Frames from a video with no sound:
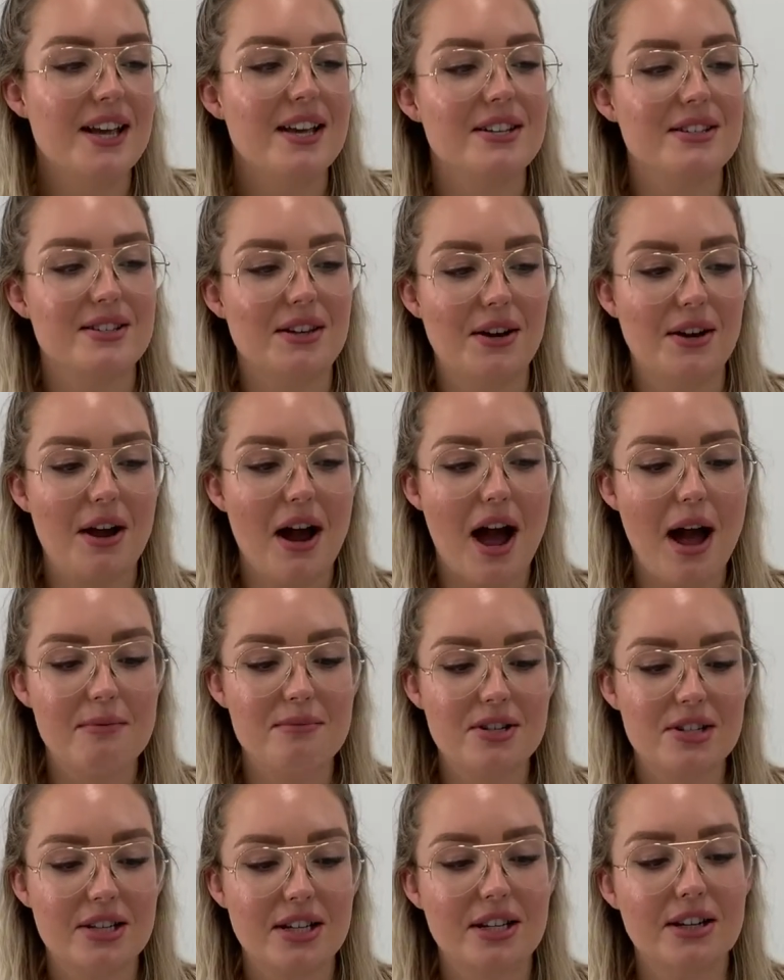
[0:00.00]
So I'm
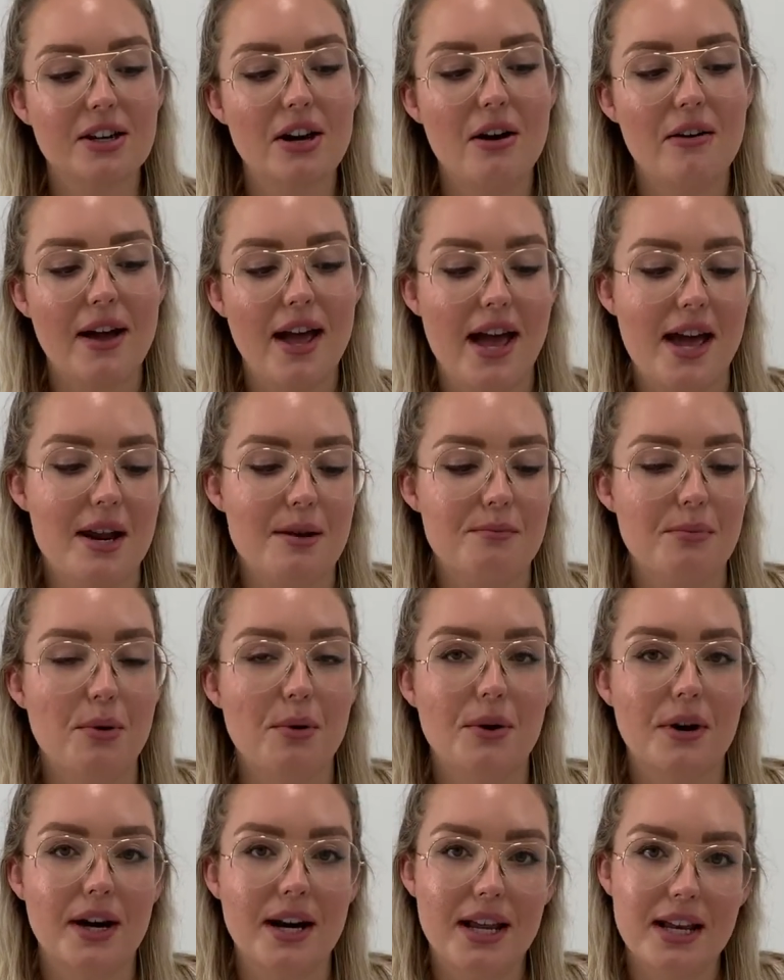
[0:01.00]
just going to go ahead and
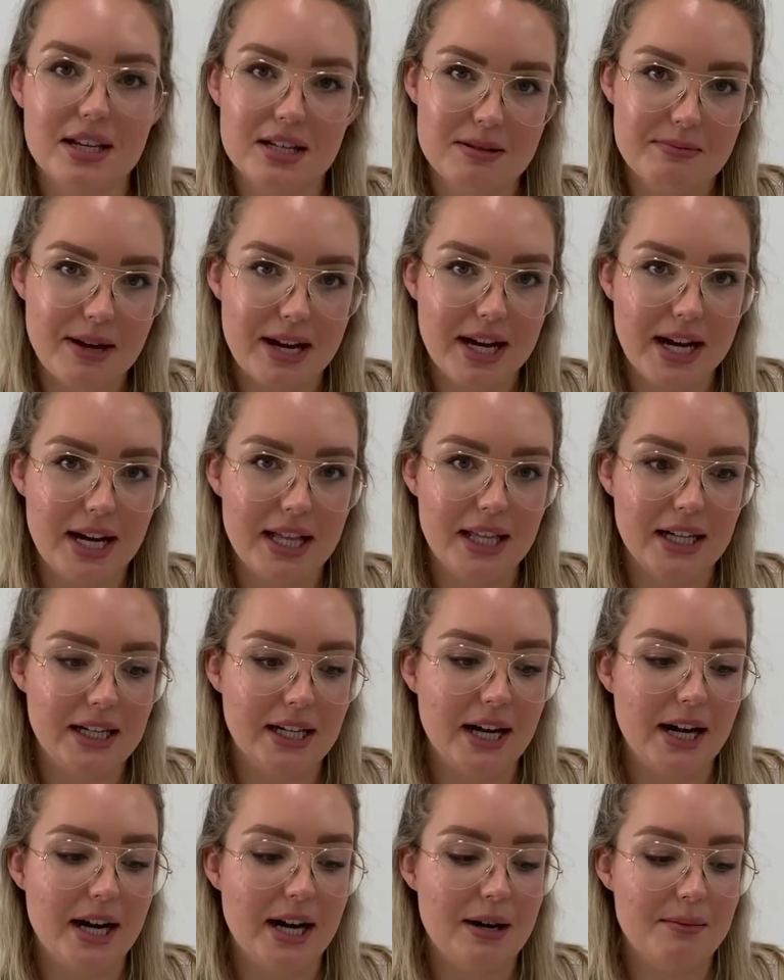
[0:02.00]
pour it into my colour
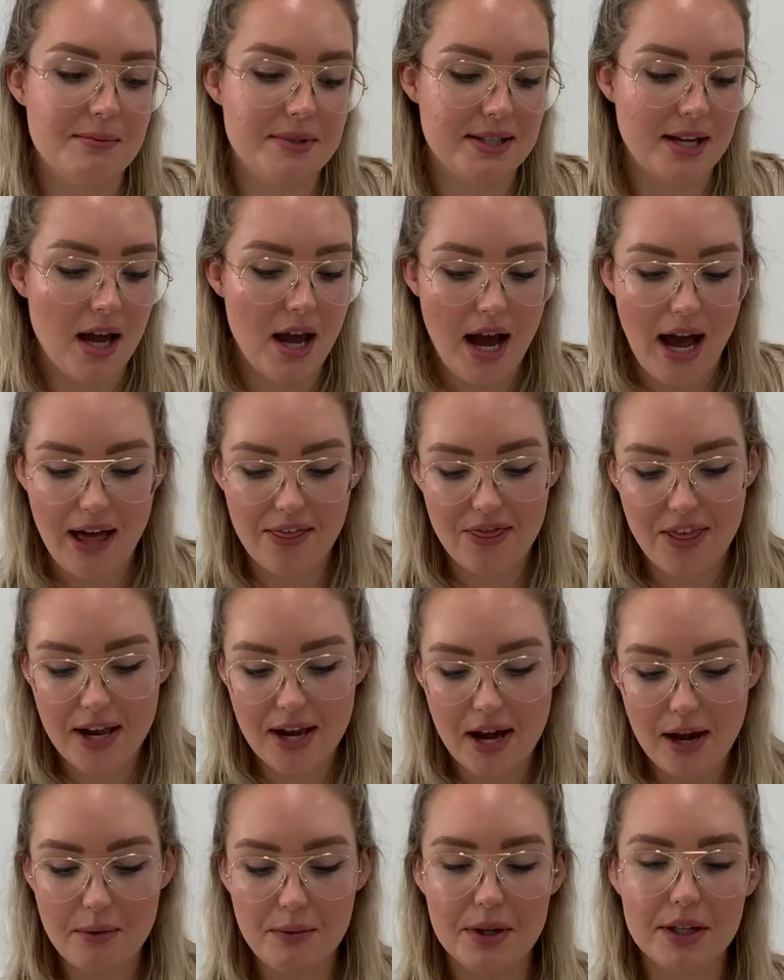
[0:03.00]
cups. I
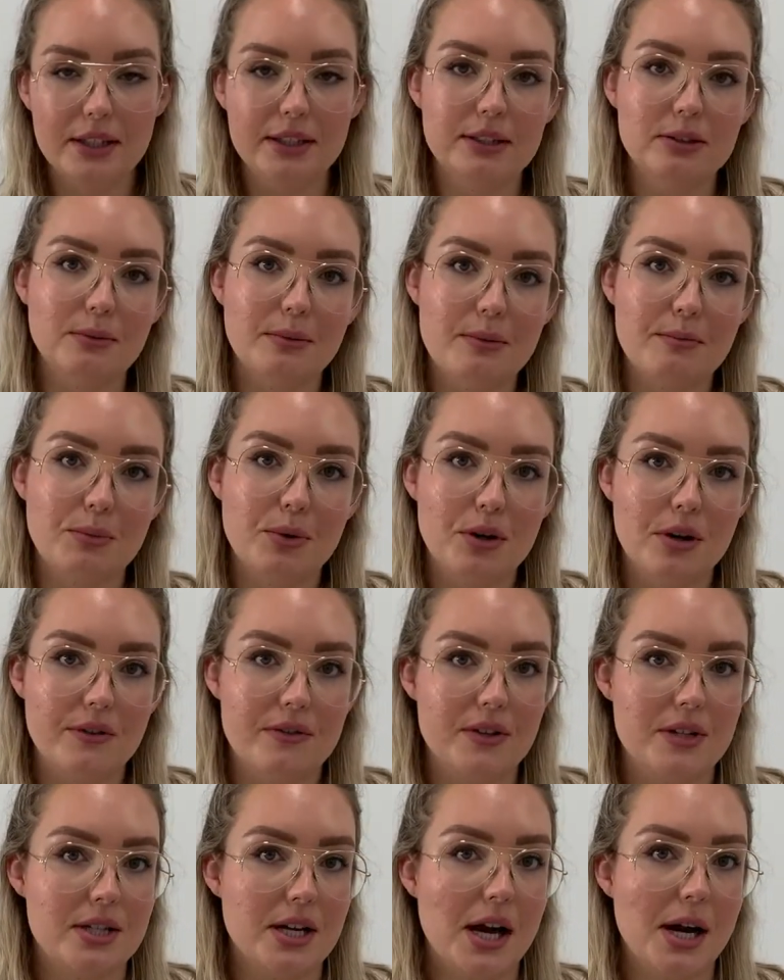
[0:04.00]
think I want a little bit more of
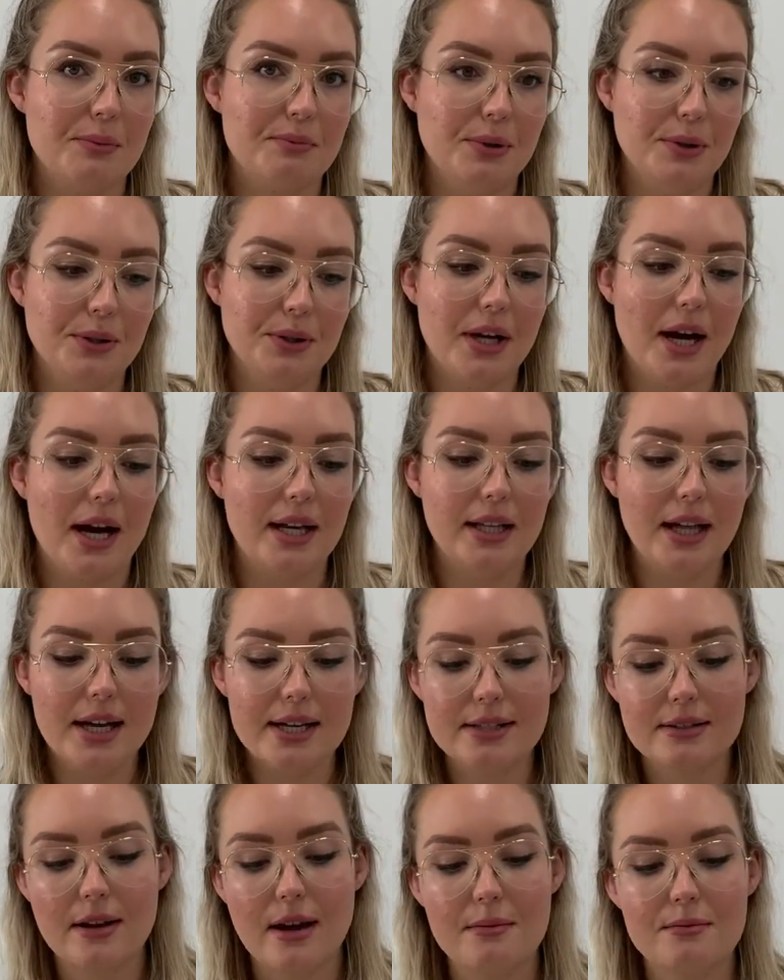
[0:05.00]
the dark blue colour,
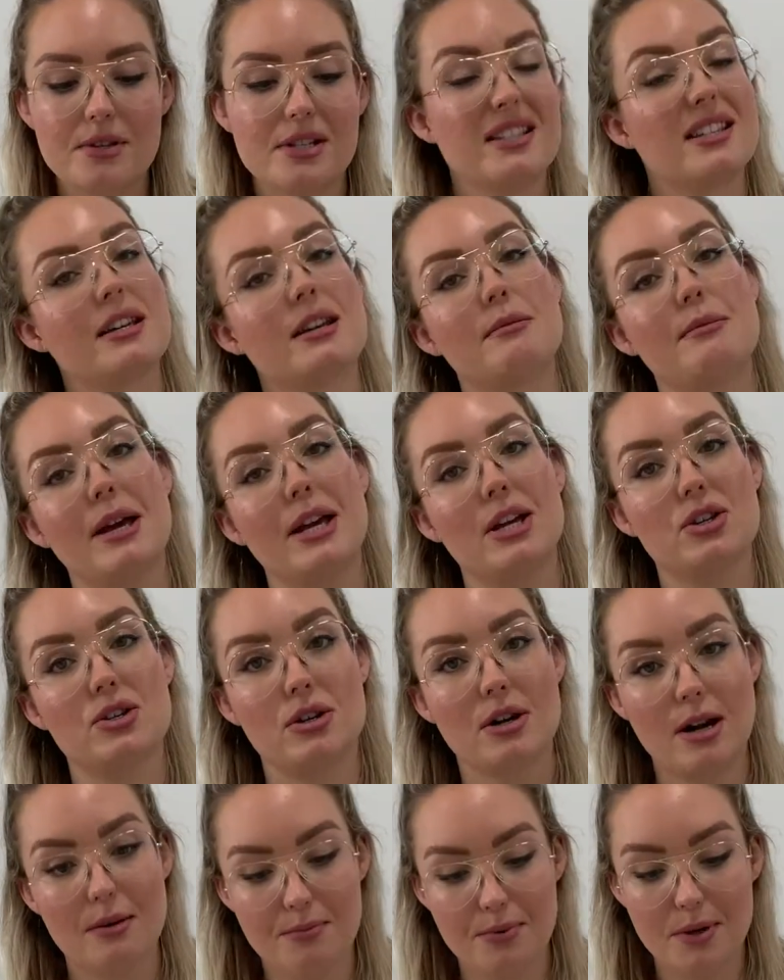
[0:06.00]
so I'm just going to make
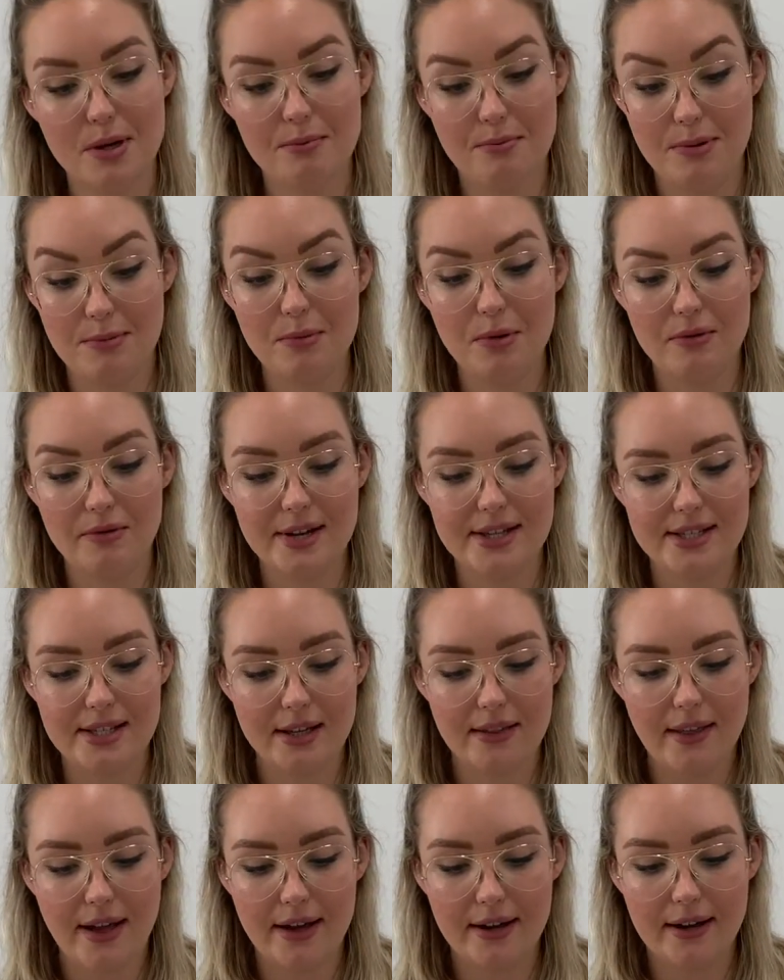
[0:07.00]
sure I put a bit more resin
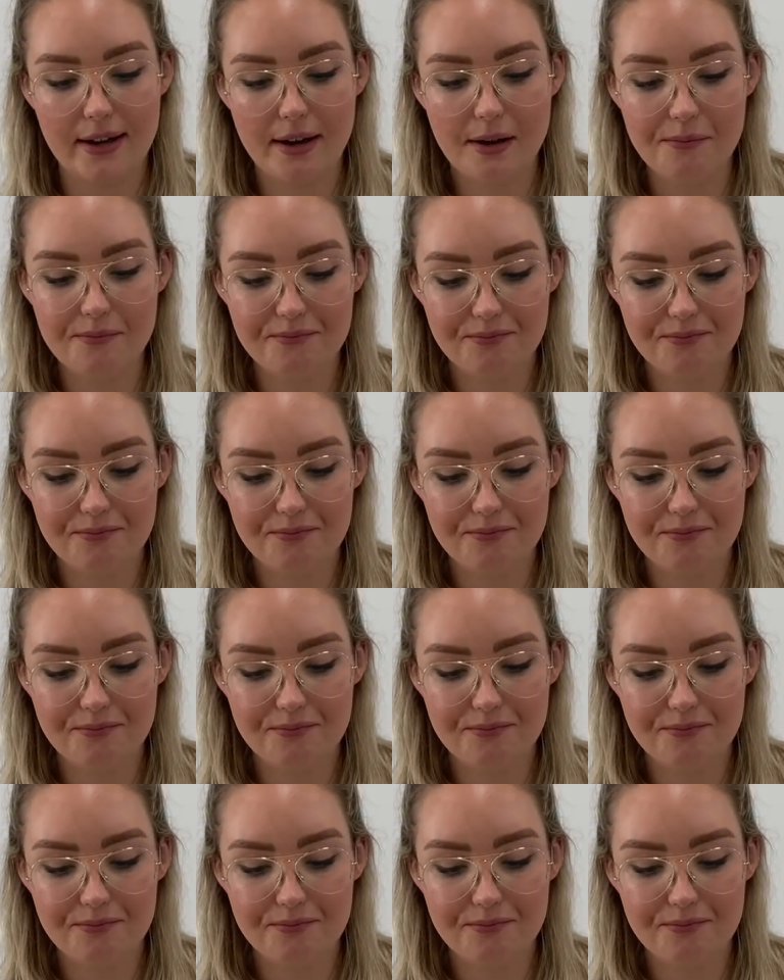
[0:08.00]
in that cup.